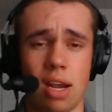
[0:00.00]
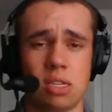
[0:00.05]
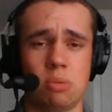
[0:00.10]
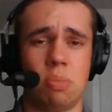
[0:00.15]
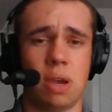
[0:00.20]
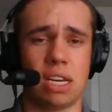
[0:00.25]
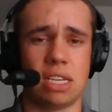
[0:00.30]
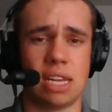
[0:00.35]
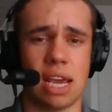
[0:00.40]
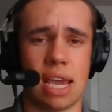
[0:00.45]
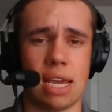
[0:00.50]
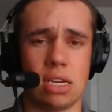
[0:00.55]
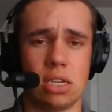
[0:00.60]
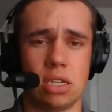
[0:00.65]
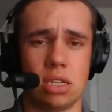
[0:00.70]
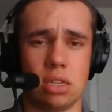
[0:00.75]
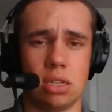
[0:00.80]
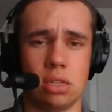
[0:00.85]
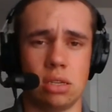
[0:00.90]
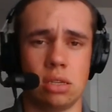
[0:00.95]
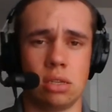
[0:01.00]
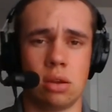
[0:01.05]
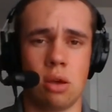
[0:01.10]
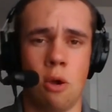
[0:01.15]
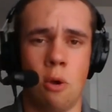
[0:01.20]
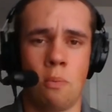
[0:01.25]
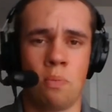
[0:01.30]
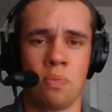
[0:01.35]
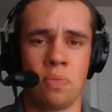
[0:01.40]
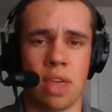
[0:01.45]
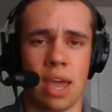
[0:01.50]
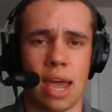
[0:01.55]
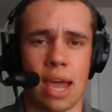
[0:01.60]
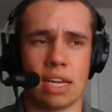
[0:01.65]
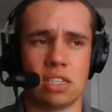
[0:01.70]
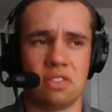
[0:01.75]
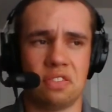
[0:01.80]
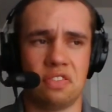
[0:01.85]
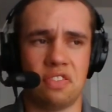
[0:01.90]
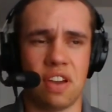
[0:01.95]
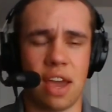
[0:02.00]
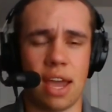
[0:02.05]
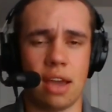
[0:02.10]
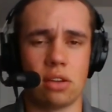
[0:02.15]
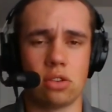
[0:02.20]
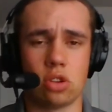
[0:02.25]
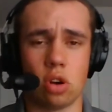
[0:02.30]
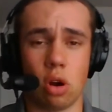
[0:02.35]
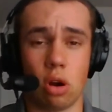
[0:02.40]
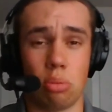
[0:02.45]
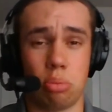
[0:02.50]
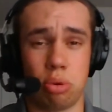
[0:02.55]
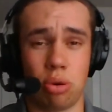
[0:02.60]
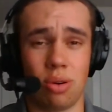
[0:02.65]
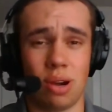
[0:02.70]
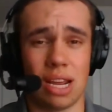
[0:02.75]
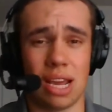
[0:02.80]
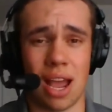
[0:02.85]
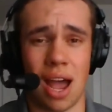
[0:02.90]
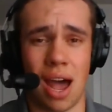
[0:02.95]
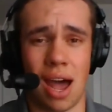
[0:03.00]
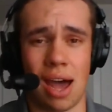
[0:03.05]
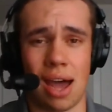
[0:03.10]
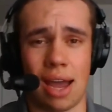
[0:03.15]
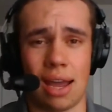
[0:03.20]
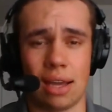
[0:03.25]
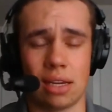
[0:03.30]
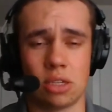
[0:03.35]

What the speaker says: our expectations as fans are pretty high,